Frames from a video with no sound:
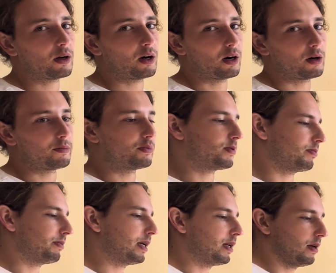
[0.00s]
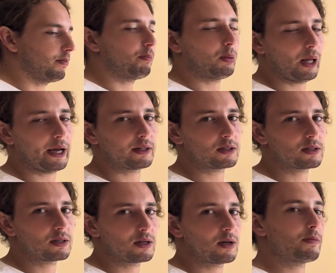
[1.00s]
herbs, meaning plants,
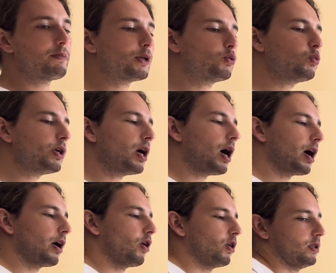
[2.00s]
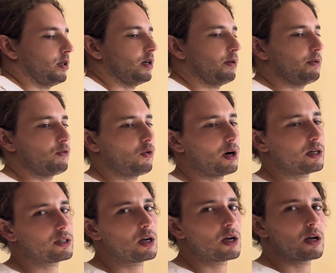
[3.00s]
but we are not herbivores.